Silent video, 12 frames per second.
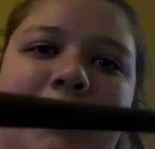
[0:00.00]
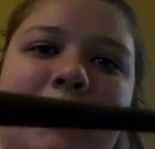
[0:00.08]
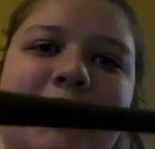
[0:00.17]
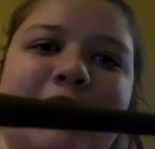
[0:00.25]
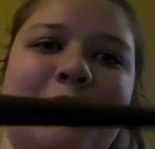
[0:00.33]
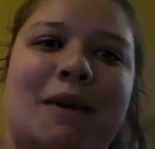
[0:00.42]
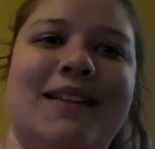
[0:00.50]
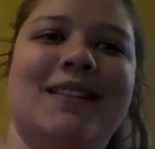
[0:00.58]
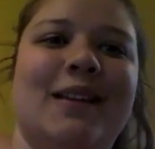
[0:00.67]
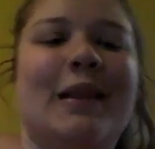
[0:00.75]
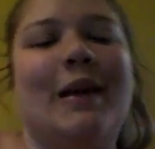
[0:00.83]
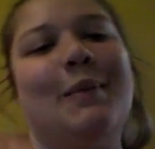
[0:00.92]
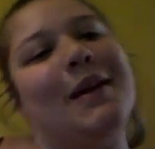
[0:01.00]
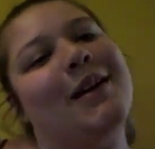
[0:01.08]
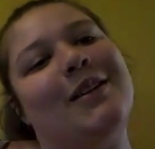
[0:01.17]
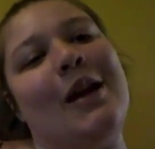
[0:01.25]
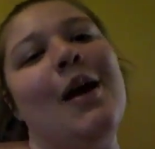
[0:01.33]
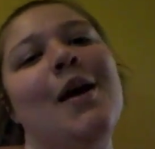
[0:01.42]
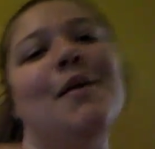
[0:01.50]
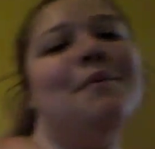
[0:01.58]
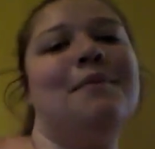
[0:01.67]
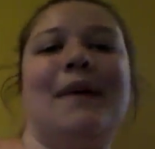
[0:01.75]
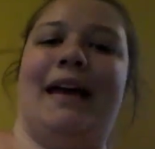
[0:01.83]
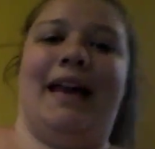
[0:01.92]
backwards, basically, because
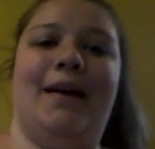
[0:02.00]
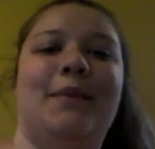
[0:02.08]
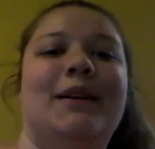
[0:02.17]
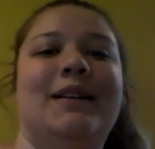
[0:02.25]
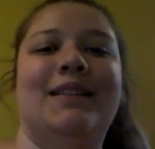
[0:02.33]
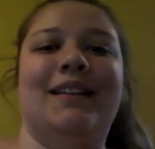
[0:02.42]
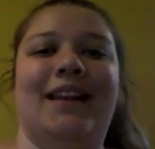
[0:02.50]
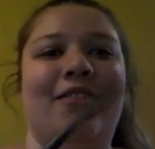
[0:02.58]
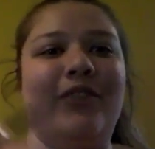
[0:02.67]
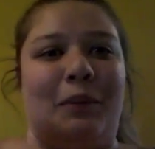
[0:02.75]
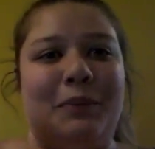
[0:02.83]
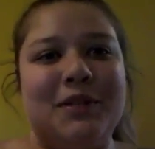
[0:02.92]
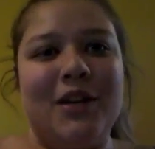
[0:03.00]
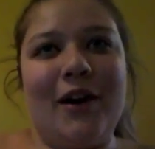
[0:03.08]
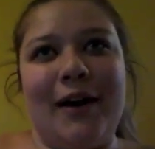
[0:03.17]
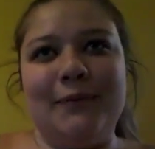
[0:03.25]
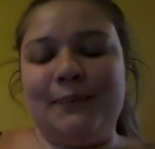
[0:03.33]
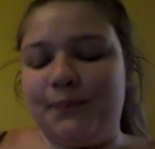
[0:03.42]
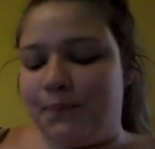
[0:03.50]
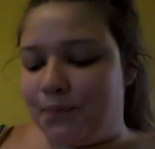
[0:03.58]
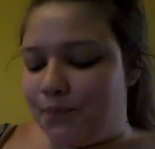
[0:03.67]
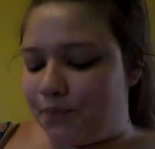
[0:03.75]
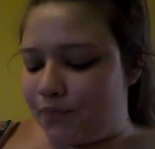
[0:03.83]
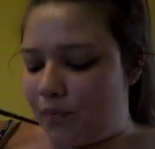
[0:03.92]
my camera, like, flips it around.
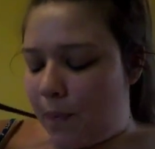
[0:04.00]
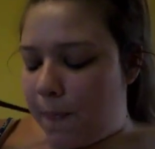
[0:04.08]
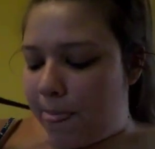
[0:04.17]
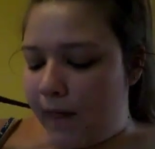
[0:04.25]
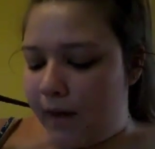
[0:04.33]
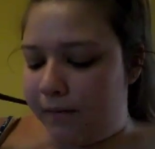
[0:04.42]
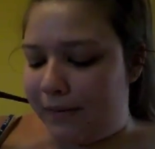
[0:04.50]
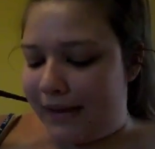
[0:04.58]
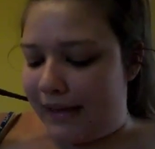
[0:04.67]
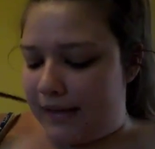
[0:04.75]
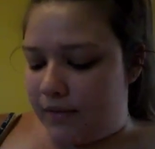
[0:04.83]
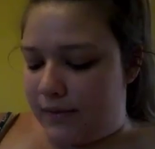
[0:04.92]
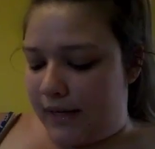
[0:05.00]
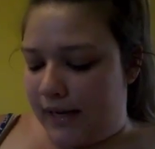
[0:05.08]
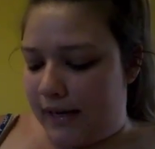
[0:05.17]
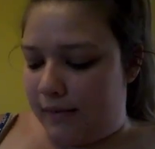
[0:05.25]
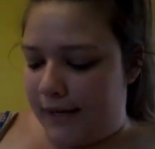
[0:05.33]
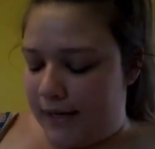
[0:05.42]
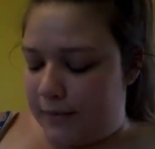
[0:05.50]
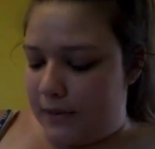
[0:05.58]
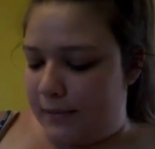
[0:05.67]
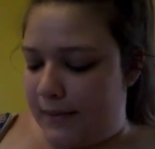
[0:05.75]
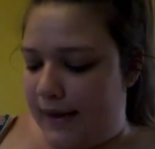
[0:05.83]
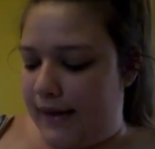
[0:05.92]
But that is what I got in my
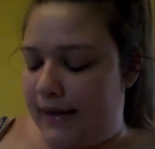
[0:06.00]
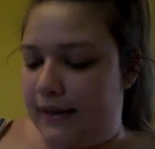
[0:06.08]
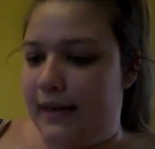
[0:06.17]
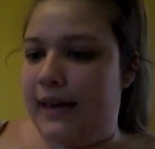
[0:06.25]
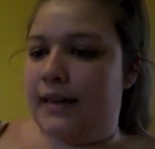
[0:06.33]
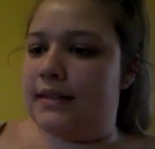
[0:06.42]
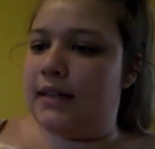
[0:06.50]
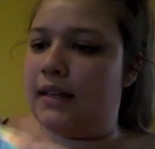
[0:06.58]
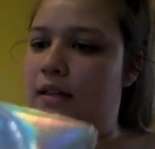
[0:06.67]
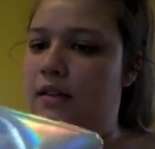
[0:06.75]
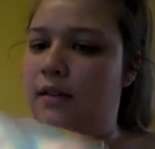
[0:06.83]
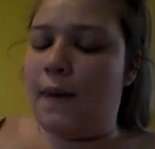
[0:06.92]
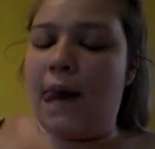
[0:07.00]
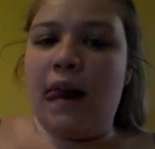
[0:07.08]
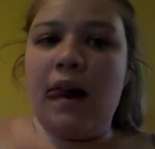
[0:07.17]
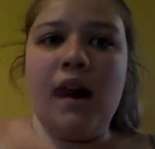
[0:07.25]
Ipsy bag, and then it has, like, little